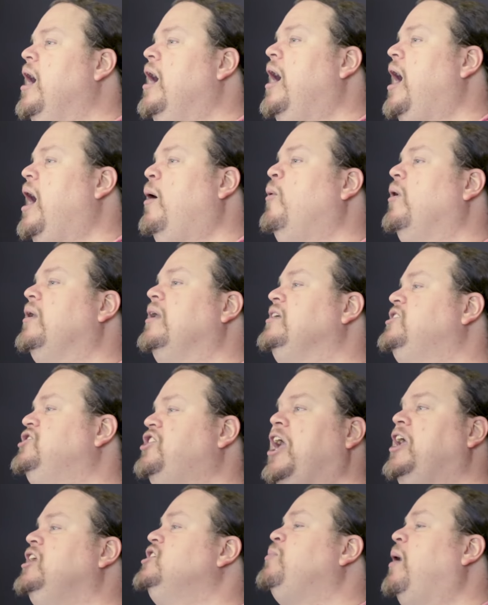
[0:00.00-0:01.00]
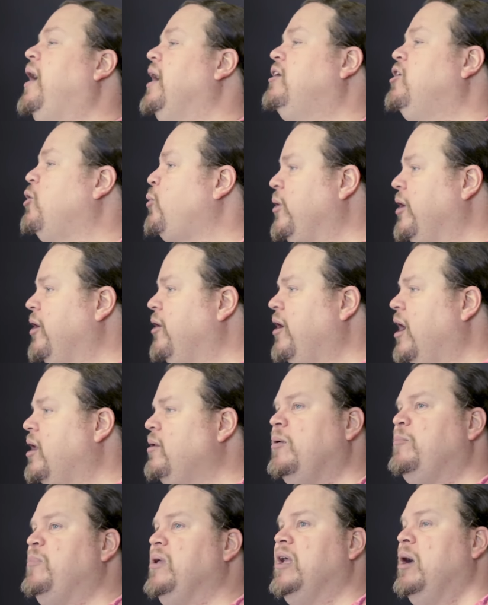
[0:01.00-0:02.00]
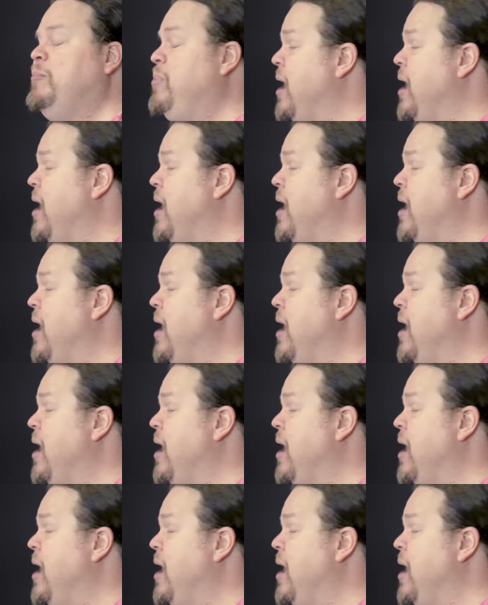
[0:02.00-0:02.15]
Uh, I want to change my career and be a